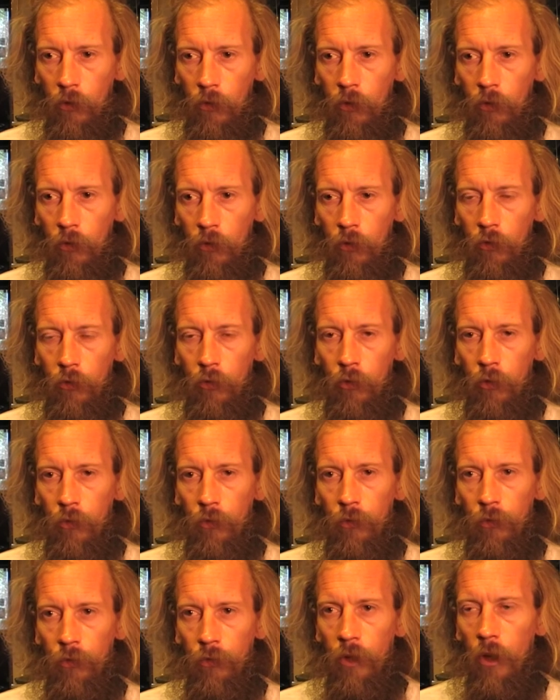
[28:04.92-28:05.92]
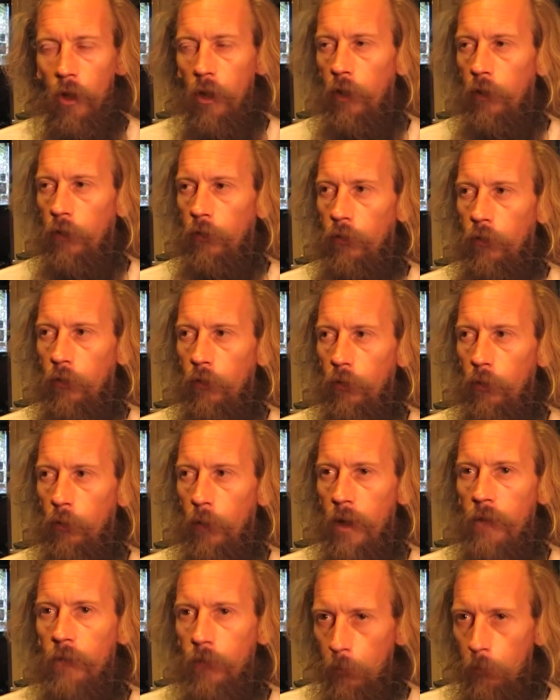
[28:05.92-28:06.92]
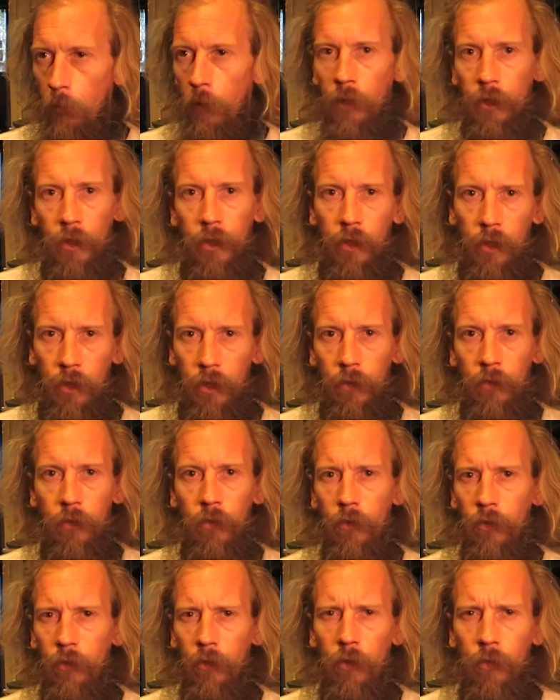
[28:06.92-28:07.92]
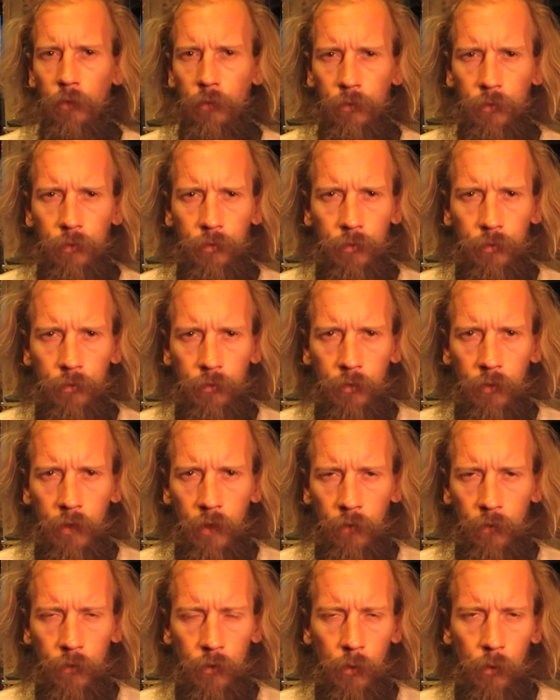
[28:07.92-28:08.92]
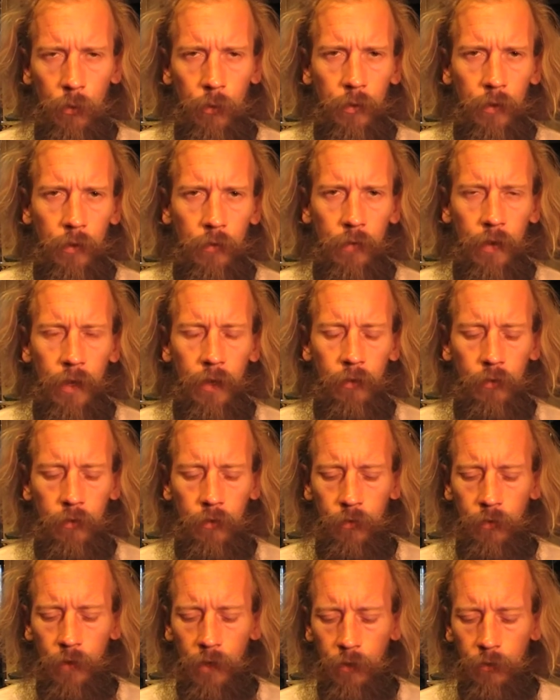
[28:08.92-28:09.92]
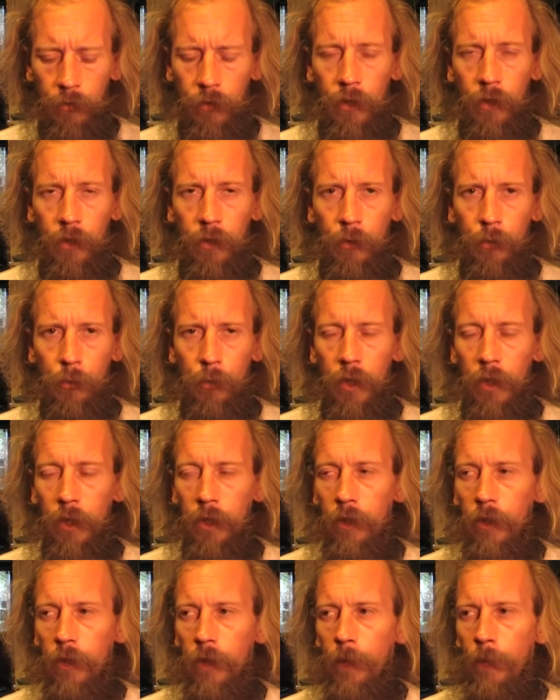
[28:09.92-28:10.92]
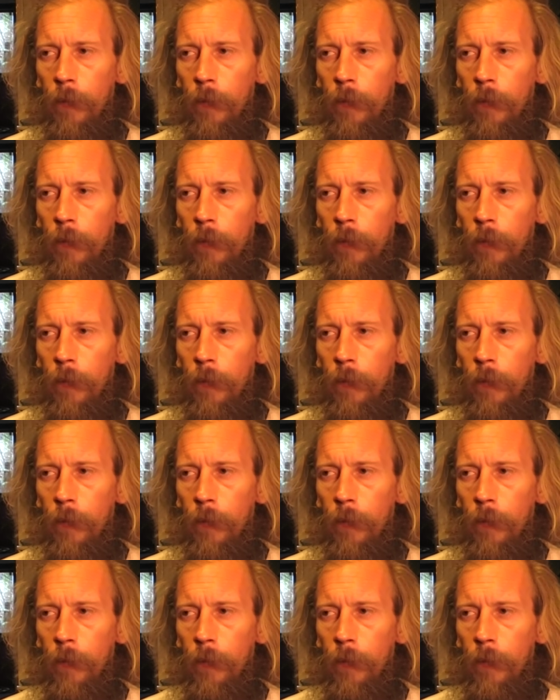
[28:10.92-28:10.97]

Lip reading: you sort of yearn to everybody, it's sort of difficult and evasive. How's that going to work?